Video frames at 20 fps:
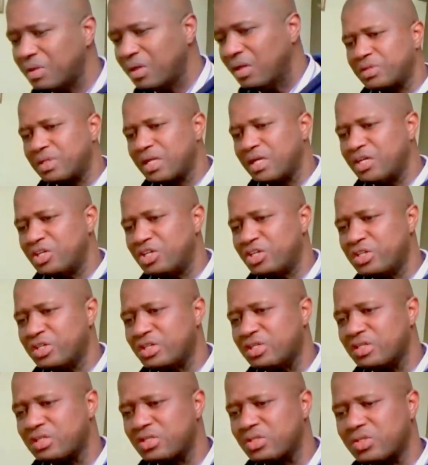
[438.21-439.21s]

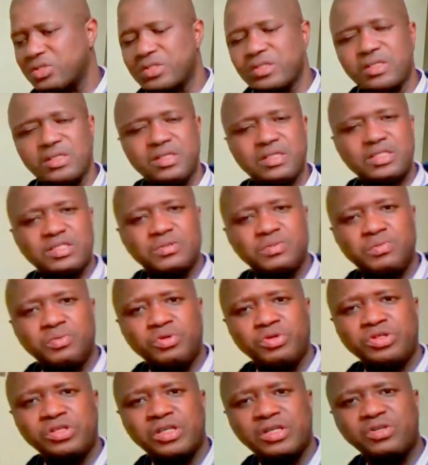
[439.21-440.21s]
potentials to see this
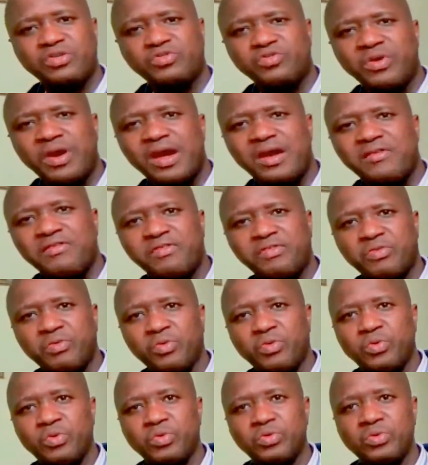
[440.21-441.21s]
project drive
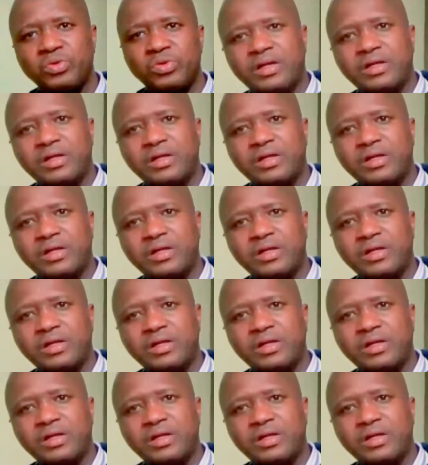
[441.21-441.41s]
through